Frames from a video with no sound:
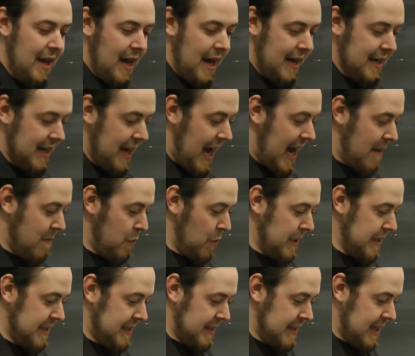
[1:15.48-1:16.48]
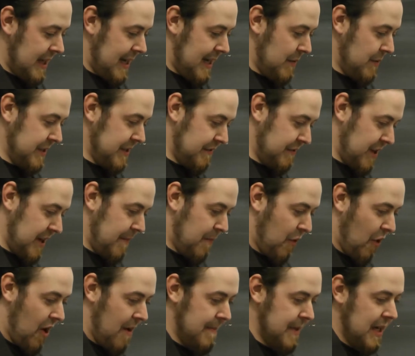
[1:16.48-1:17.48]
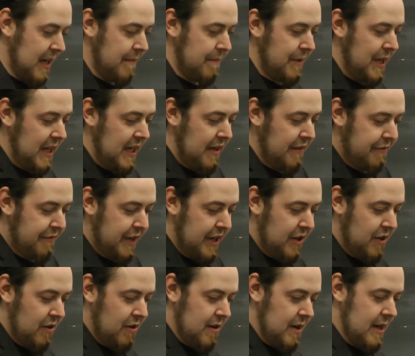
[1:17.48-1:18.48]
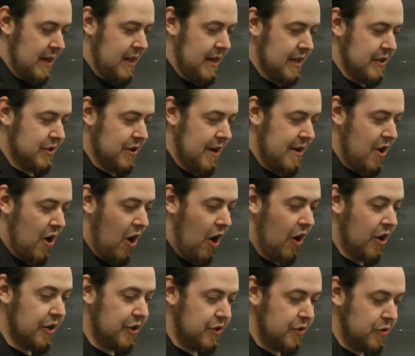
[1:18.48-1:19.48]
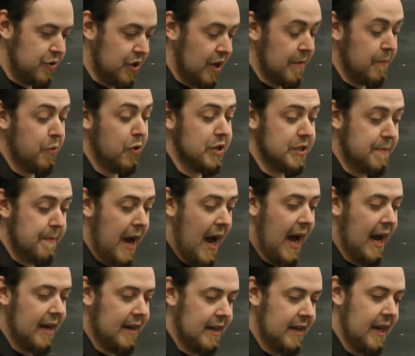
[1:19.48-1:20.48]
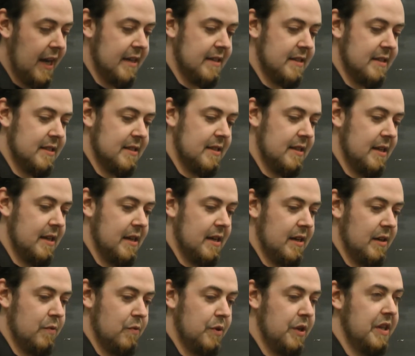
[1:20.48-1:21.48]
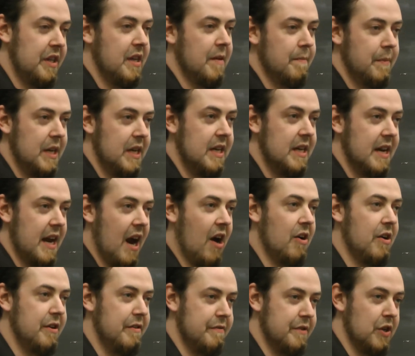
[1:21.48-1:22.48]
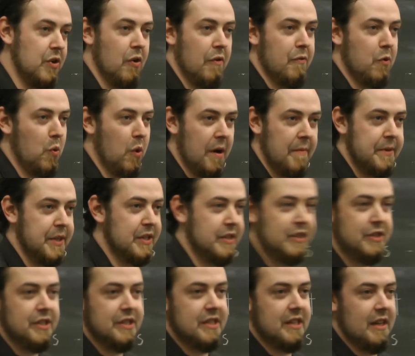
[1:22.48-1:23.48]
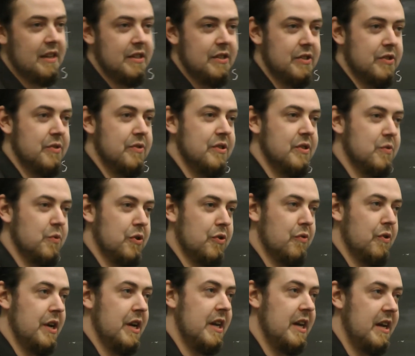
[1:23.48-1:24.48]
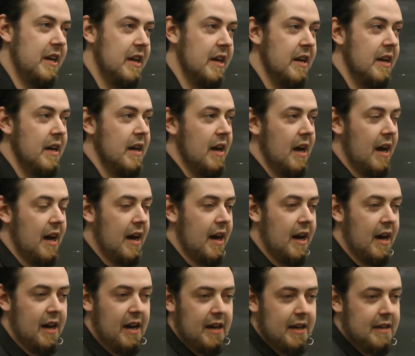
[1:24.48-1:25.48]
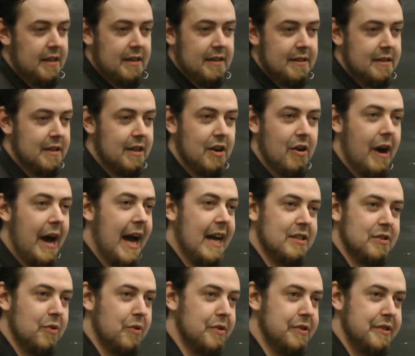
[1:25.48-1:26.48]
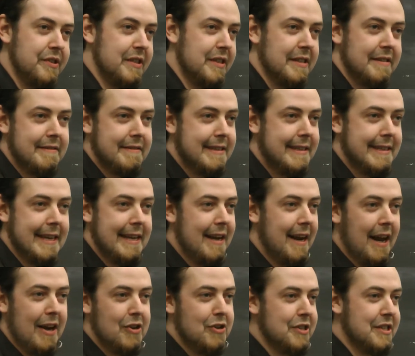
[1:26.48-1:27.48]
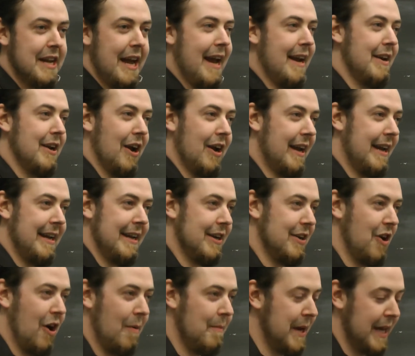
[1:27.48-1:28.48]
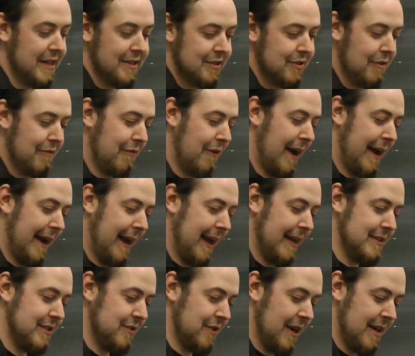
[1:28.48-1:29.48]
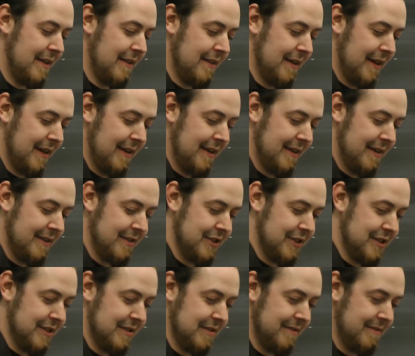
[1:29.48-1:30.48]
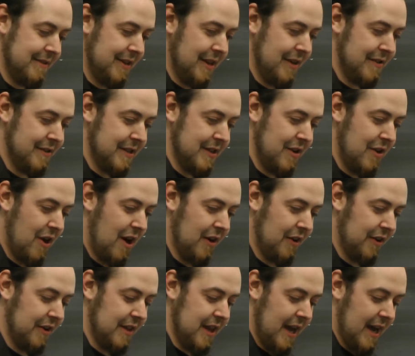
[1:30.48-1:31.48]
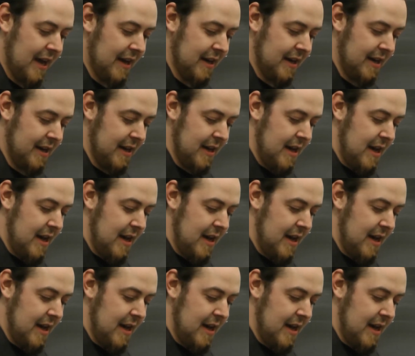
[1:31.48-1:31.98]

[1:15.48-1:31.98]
And Gab was a very prominent media figure, trying to push back against really a media narrative that overwhelmingly just said that students were greedy, assholes that didn't understand economics or finance or anything, and just didn't know how good they had it.